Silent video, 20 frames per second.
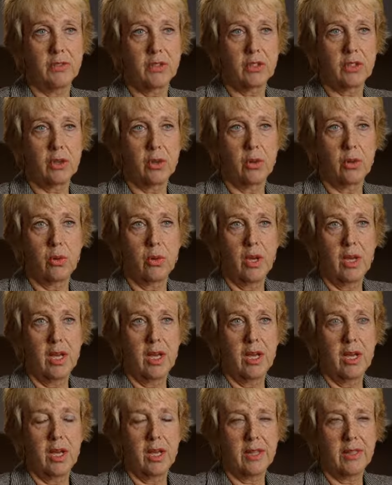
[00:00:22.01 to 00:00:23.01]
So
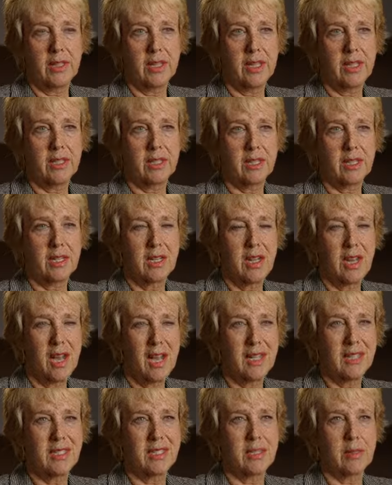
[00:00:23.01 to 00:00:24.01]
I think the
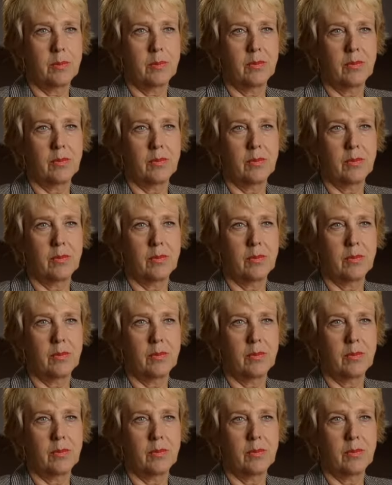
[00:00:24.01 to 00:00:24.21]
concept